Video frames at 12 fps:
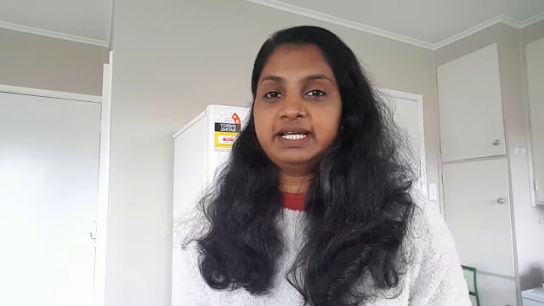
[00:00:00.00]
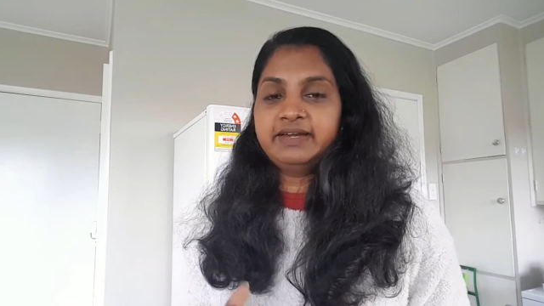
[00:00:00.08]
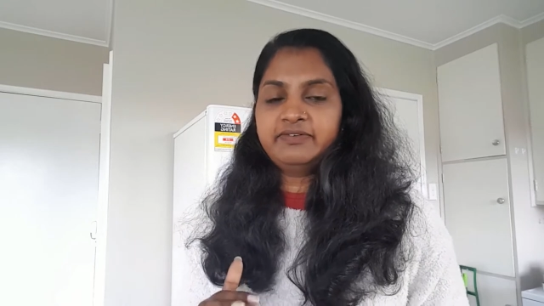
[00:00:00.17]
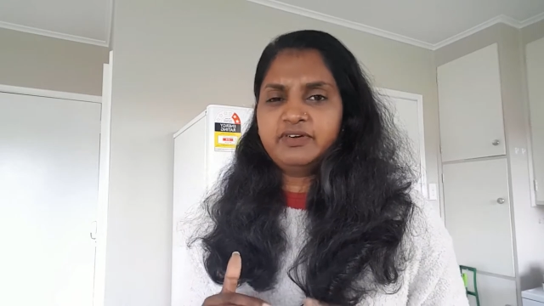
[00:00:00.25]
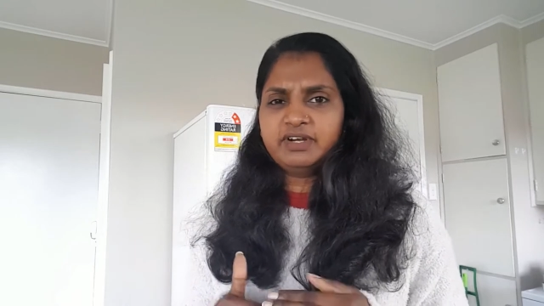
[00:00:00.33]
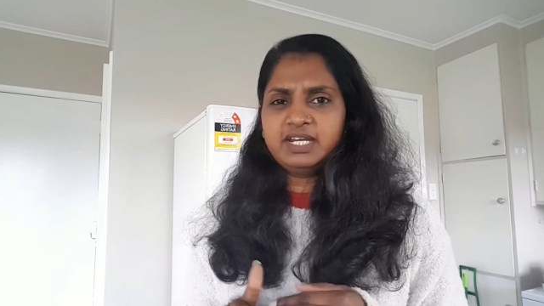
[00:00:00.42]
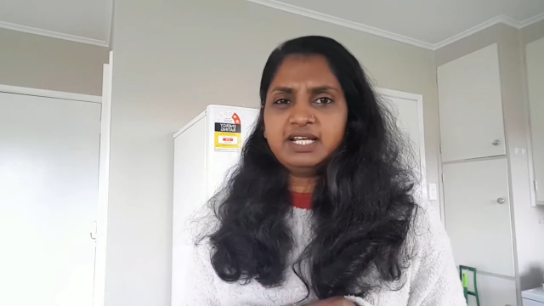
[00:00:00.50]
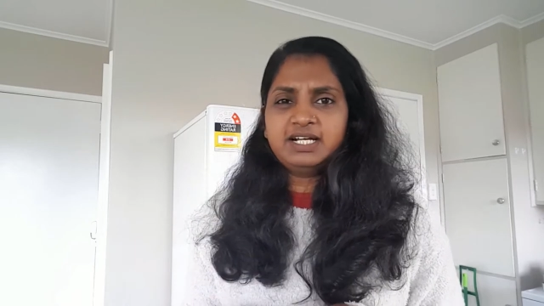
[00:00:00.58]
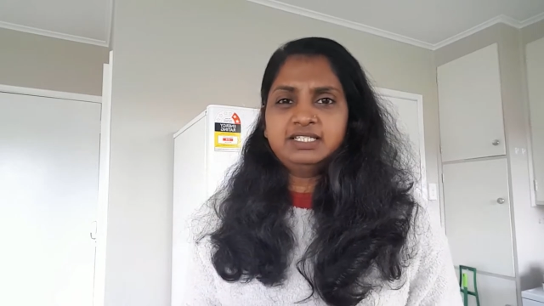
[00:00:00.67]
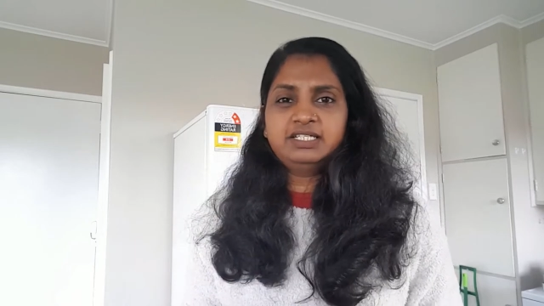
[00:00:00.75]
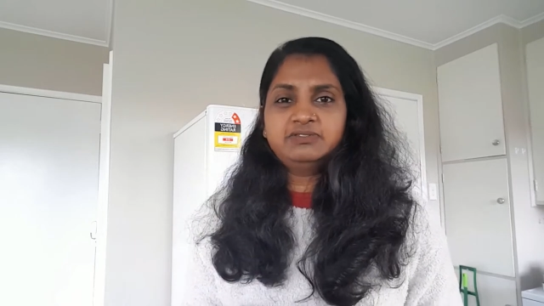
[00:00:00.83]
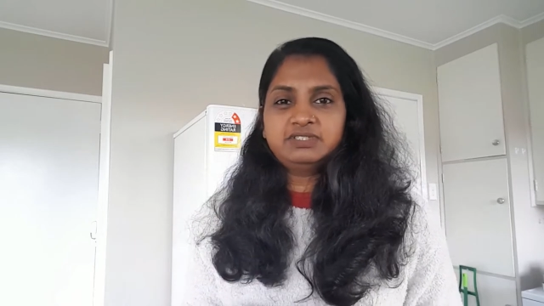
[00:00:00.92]
I've already
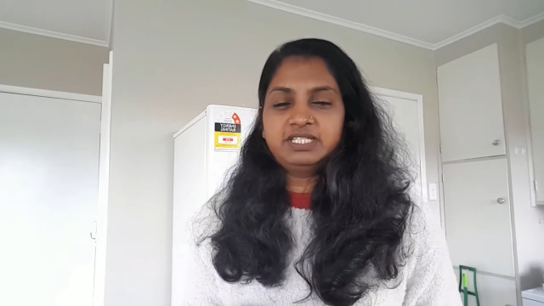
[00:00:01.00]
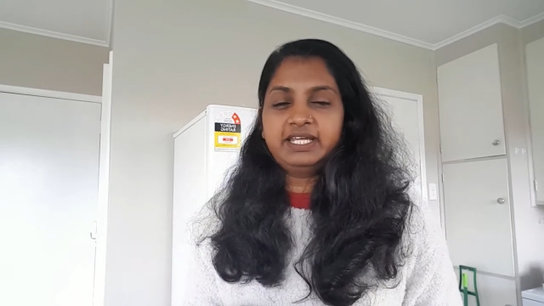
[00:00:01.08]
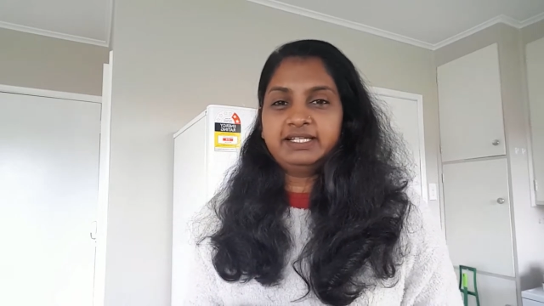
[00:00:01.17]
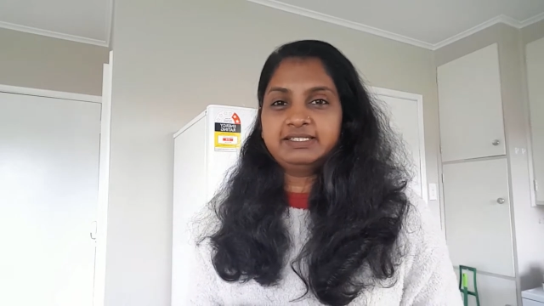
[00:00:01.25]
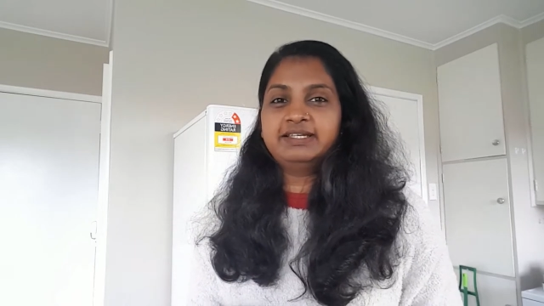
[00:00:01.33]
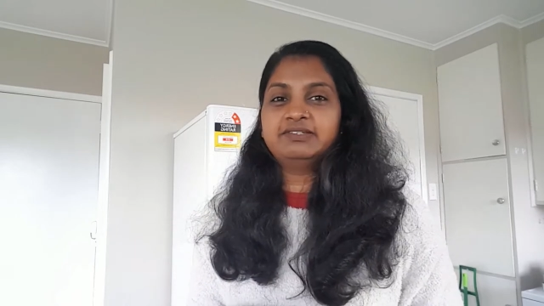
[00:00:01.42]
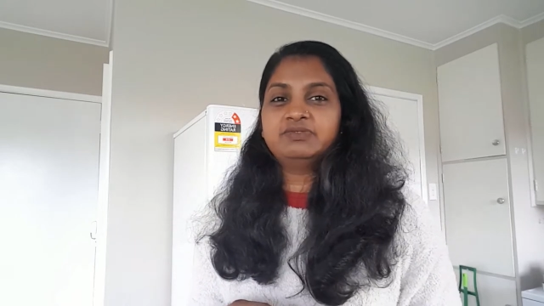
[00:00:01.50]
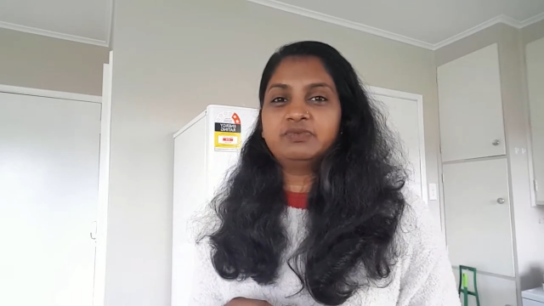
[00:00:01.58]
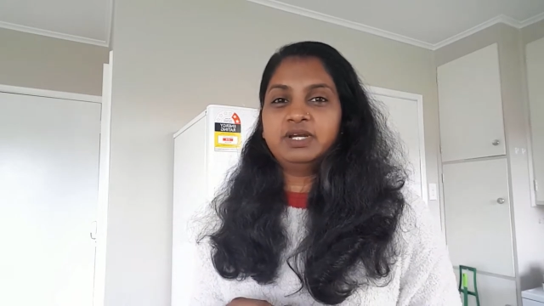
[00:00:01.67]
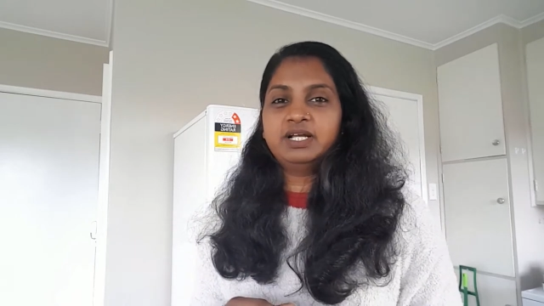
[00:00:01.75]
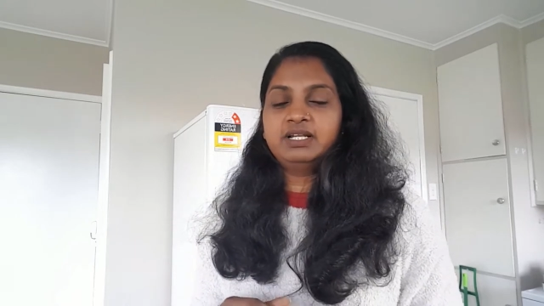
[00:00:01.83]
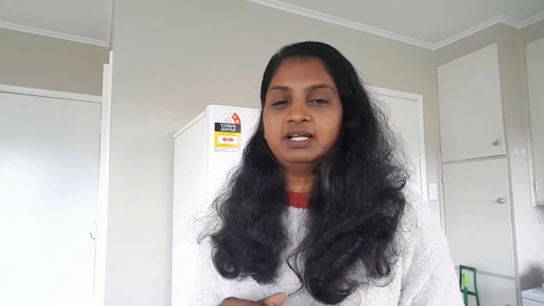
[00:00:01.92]
cut down snacks as
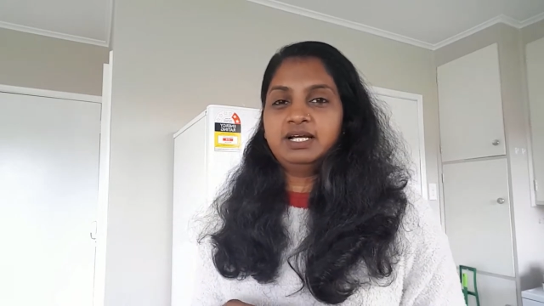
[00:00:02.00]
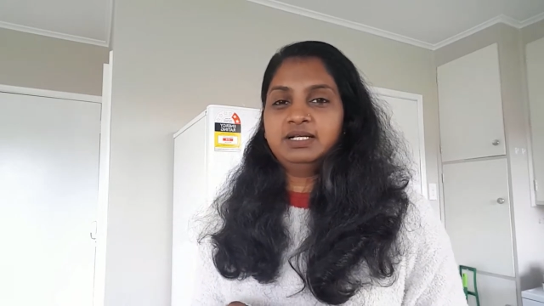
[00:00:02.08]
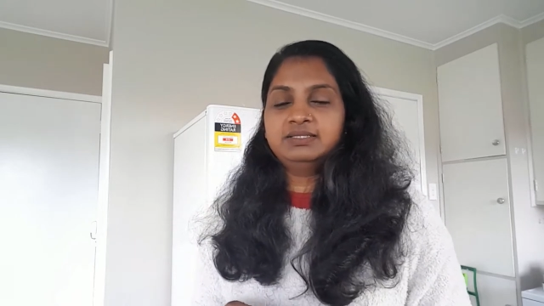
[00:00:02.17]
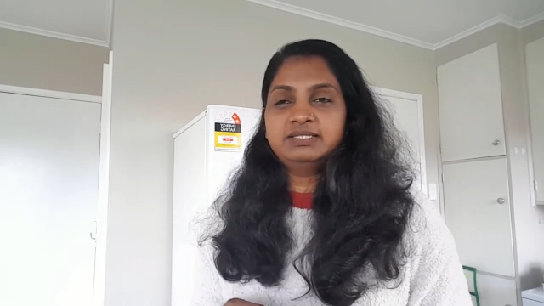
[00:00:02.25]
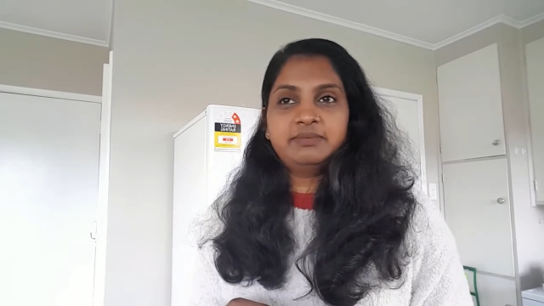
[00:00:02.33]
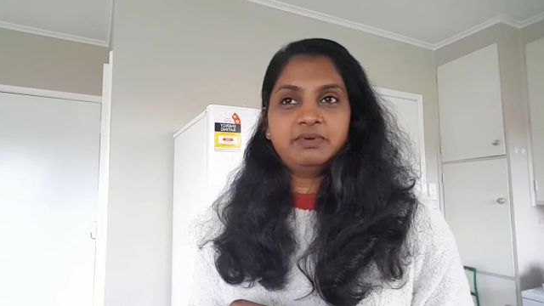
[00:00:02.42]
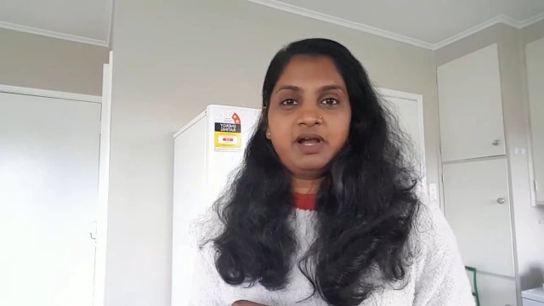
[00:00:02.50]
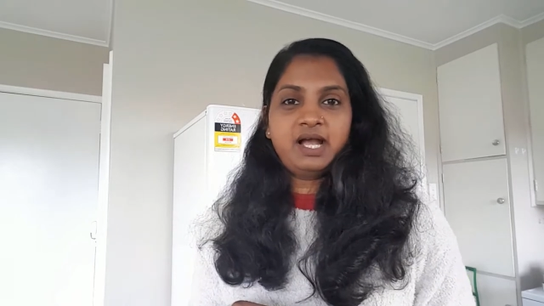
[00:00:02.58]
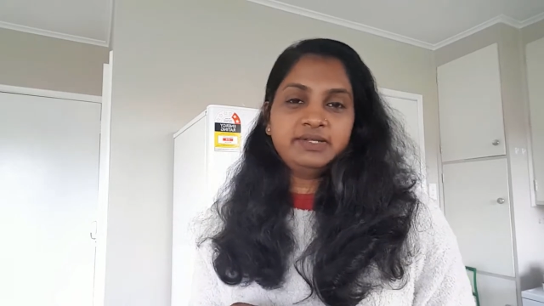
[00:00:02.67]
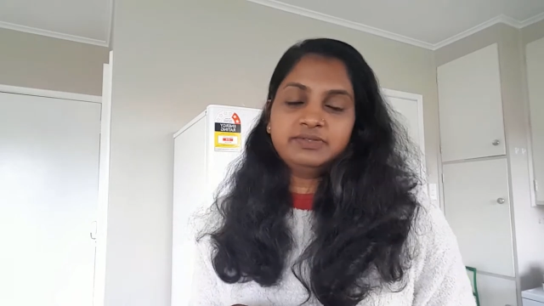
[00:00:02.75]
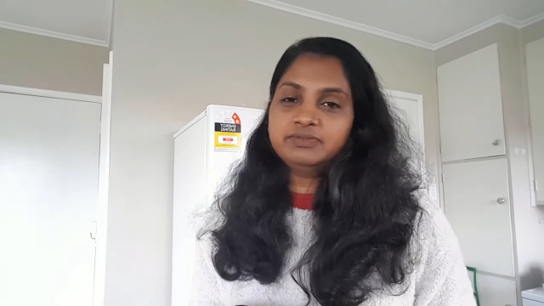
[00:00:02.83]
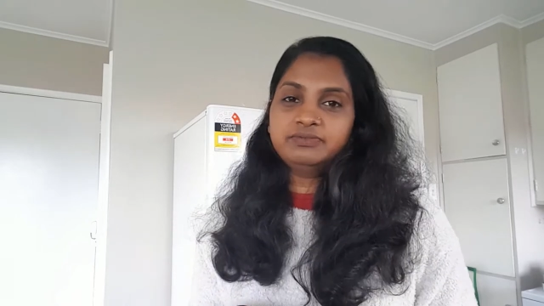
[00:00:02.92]
well. Somehow
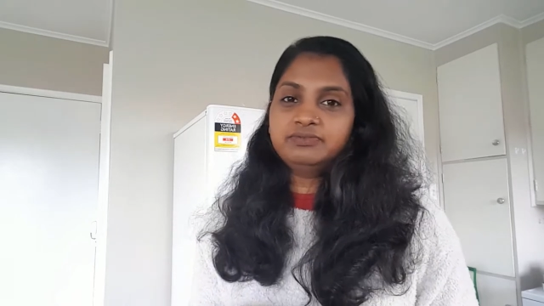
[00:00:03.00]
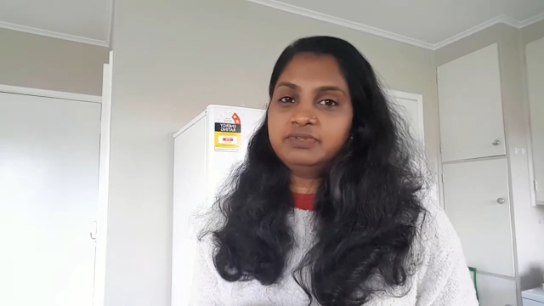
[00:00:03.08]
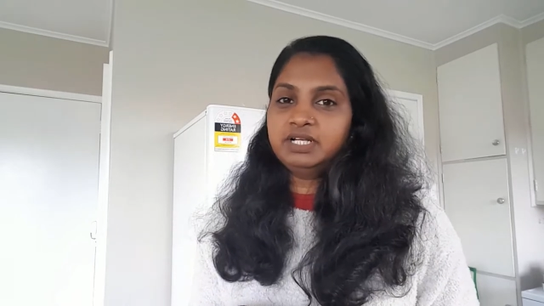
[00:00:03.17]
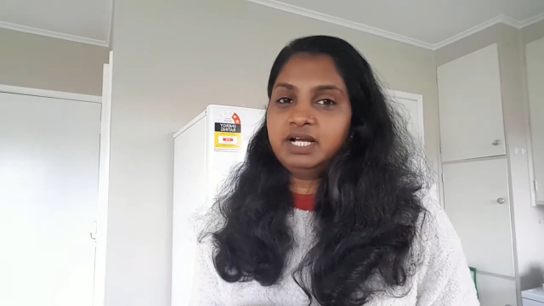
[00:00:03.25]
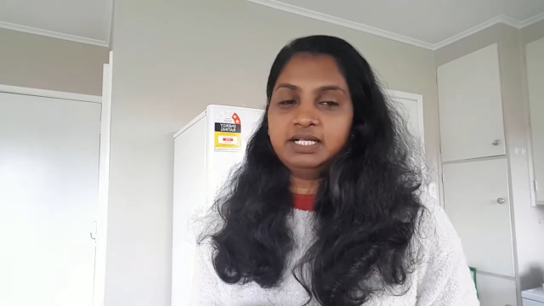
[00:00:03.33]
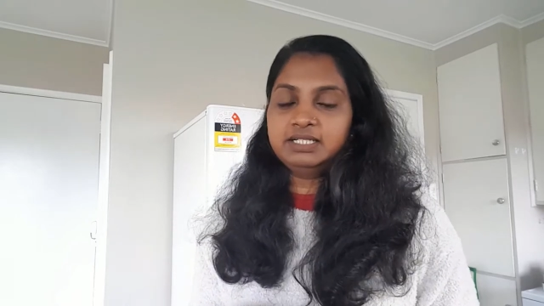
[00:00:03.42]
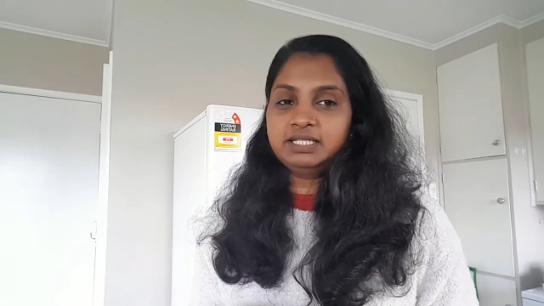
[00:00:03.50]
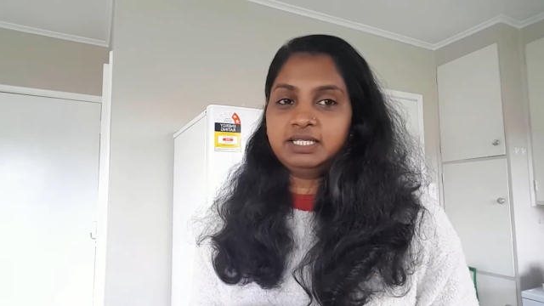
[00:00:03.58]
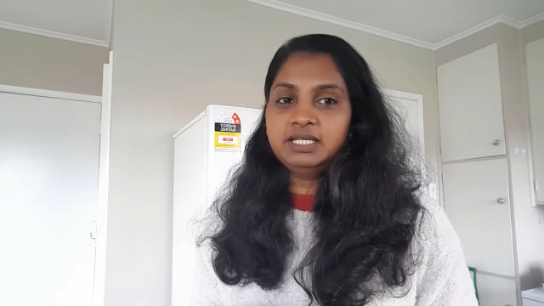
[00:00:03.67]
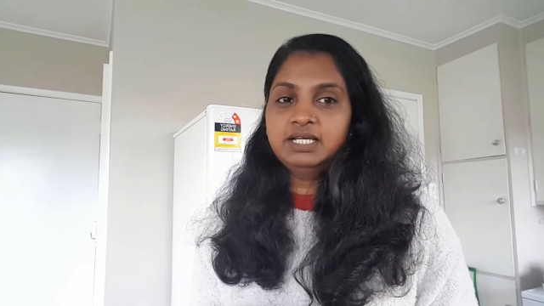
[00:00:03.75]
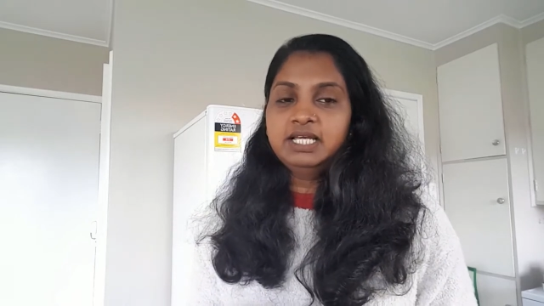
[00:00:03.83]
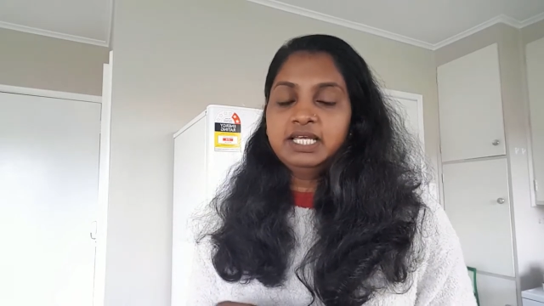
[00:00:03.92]
I don't feel hungry.